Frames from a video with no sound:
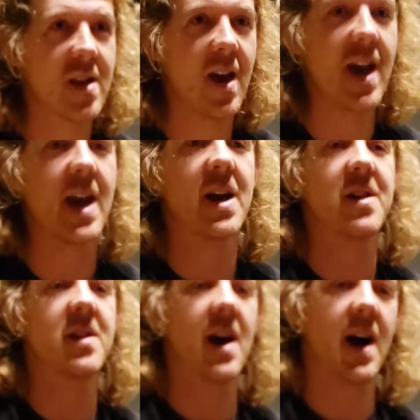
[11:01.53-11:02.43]

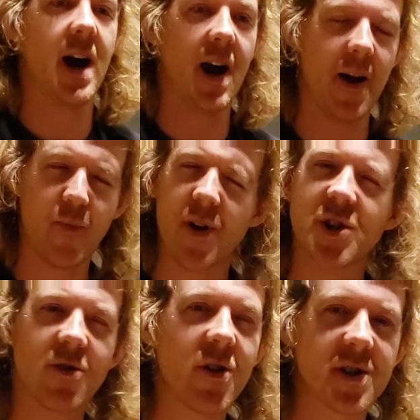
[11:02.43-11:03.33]
And pretty
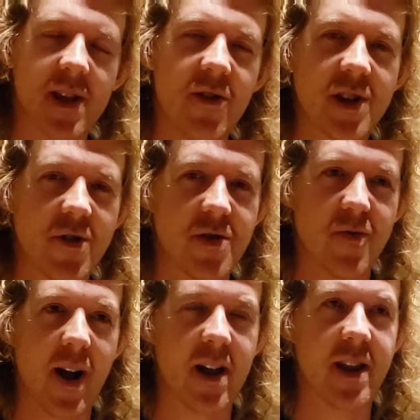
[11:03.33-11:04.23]
sure they'll sell to you
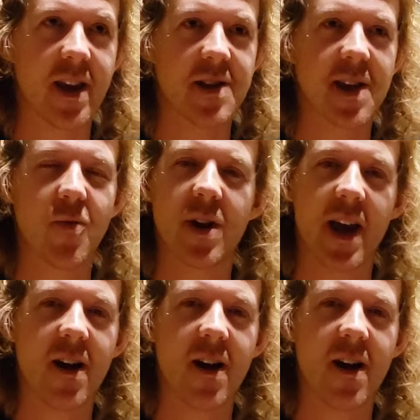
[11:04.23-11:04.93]
directly. Because like when I